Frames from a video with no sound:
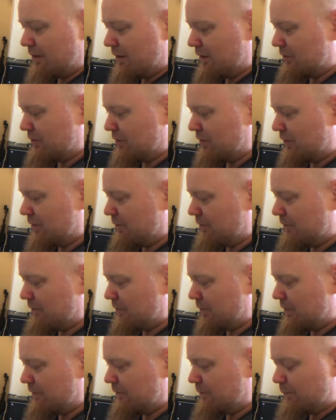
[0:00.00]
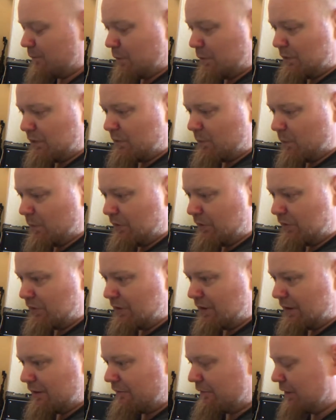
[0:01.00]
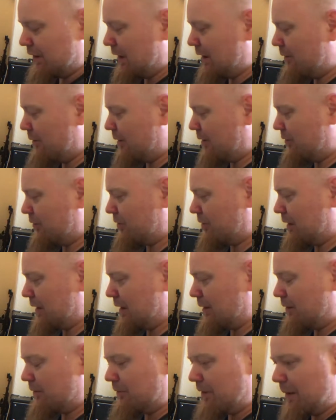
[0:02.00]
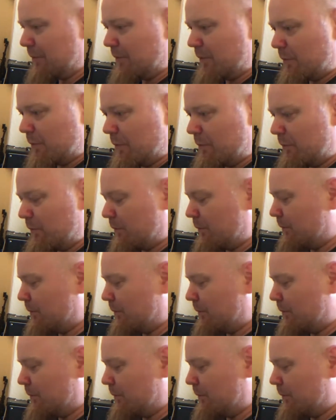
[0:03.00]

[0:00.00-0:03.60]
I'll just do one stick for now, and I'll show you how to wrap them up.